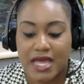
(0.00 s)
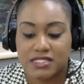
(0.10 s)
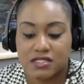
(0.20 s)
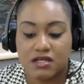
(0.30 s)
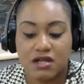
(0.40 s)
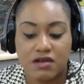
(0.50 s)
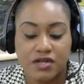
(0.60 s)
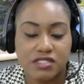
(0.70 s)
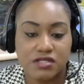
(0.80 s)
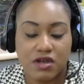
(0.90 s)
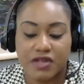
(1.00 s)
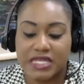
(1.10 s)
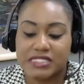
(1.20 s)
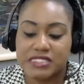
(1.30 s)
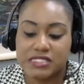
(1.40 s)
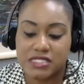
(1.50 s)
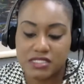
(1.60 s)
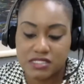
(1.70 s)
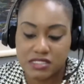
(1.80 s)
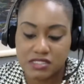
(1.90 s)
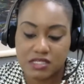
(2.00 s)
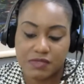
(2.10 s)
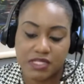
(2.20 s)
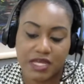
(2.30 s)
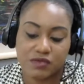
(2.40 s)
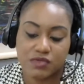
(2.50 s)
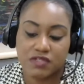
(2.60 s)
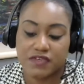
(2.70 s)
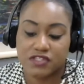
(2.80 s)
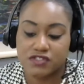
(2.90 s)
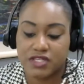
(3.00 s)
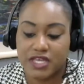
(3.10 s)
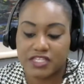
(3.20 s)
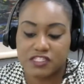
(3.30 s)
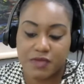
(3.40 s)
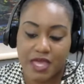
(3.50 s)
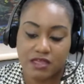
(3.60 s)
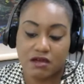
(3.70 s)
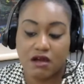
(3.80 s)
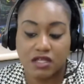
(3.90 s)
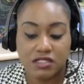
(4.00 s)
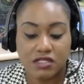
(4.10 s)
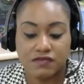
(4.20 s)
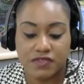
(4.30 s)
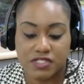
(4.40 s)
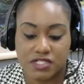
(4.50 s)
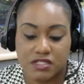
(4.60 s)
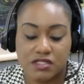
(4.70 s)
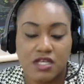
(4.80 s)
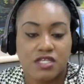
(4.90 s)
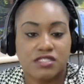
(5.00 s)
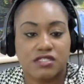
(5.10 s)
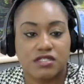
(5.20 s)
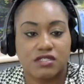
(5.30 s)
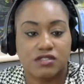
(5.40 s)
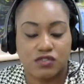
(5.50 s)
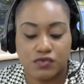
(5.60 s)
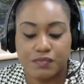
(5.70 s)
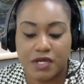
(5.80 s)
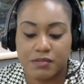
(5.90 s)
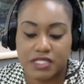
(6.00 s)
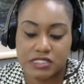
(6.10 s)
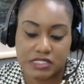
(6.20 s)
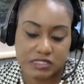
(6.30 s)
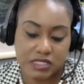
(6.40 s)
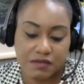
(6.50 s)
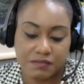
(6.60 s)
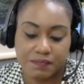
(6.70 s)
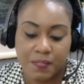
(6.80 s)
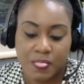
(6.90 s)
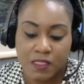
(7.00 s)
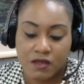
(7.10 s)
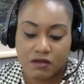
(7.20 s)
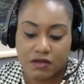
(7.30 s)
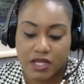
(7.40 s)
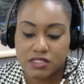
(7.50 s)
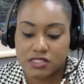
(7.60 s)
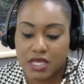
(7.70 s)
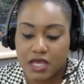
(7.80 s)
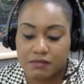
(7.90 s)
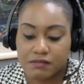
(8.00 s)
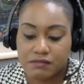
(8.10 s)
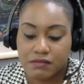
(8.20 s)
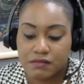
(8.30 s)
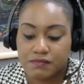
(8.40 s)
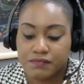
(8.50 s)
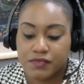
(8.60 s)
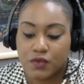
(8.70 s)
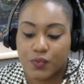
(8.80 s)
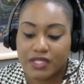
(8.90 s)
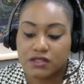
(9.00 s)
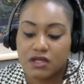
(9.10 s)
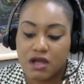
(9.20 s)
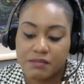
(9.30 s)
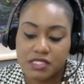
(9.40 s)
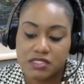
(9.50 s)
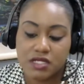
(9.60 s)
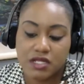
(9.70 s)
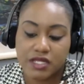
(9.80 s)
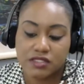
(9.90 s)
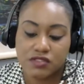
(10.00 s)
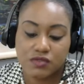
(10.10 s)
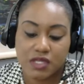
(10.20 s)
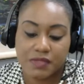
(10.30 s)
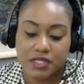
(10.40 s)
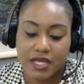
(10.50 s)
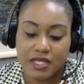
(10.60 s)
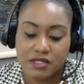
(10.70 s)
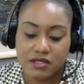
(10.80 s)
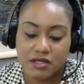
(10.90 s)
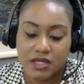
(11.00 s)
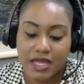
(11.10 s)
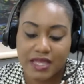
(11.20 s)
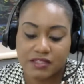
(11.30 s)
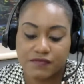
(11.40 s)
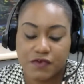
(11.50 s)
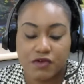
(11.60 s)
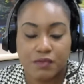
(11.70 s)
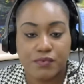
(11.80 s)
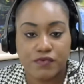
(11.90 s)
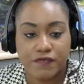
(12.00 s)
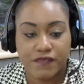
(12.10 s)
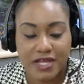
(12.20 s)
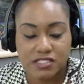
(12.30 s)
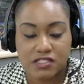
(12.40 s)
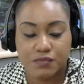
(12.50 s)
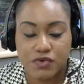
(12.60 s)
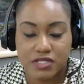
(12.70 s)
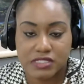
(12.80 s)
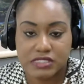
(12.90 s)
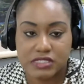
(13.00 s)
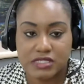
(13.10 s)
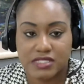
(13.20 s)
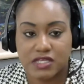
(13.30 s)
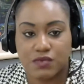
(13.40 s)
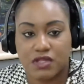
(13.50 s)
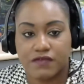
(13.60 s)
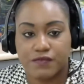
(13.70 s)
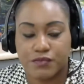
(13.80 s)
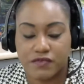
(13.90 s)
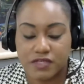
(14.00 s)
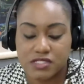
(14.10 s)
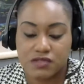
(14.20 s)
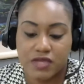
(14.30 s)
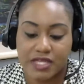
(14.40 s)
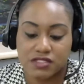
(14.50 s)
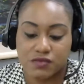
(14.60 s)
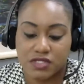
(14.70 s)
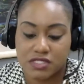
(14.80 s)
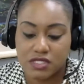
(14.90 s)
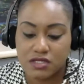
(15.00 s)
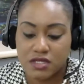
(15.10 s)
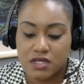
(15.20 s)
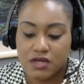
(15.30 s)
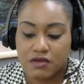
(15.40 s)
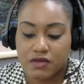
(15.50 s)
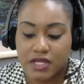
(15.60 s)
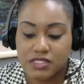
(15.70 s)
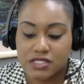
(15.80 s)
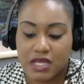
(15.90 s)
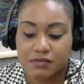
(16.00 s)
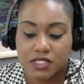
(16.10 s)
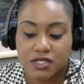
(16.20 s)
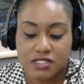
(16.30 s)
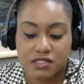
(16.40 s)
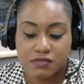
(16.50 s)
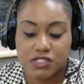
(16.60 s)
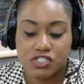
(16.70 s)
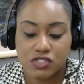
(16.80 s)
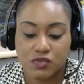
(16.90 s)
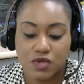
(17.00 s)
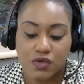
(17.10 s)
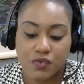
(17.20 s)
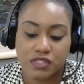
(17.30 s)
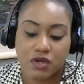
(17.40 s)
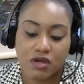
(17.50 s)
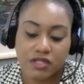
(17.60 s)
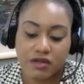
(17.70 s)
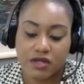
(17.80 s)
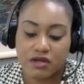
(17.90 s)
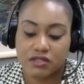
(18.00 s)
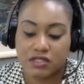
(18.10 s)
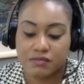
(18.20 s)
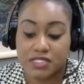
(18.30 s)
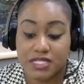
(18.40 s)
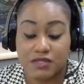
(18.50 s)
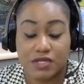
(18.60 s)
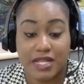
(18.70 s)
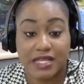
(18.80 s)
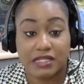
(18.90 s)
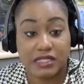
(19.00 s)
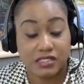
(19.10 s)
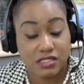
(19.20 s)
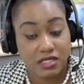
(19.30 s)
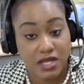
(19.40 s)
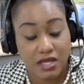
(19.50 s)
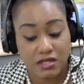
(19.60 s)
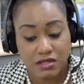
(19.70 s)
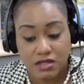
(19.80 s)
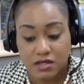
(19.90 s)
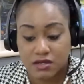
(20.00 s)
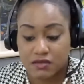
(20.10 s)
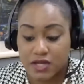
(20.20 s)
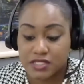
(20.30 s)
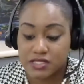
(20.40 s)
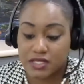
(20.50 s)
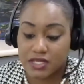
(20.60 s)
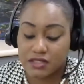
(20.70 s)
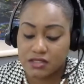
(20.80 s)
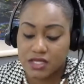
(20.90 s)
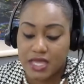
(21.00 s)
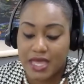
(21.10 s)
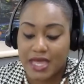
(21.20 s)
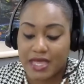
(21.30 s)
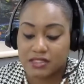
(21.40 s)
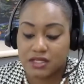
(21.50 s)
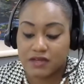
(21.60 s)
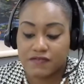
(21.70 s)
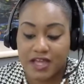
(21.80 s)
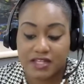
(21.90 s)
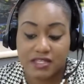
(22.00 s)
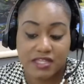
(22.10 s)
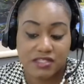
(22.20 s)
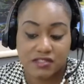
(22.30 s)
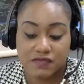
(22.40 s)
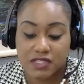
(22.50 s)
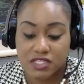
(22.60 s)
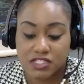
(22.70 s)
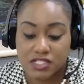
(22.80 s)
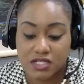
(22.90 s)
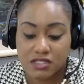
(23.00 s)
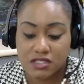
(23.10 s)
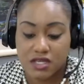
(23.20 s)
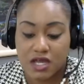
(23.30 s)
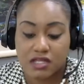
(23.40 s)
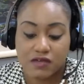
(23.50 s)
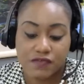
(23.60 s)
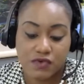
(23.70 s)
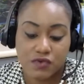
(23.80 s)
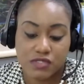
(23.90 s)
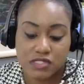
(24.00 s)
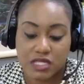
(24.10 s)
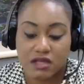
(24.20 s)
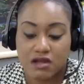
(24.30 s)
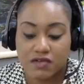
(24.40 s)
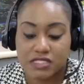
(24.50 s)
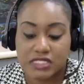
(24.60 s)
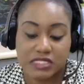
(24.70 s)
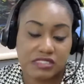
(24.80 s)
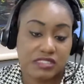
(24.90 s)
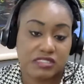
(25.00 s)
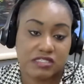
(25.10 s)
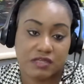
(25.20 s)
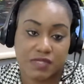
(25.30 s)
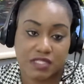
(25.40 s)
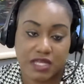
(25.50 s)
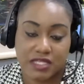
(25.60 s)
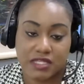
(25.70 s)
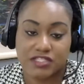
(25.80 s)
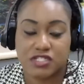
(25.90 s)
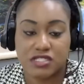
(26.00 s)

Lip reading: as the current or existing debit card will eventually expire on conversion to the New Republic system, right? When coming to collect the new debit card, and for a faster processing, as I will have previously reiterated, right? The customer should walk with all their account numbers that they would like a link to the card, right? Again, and a valid identification, and of course, their current and existing debit card, and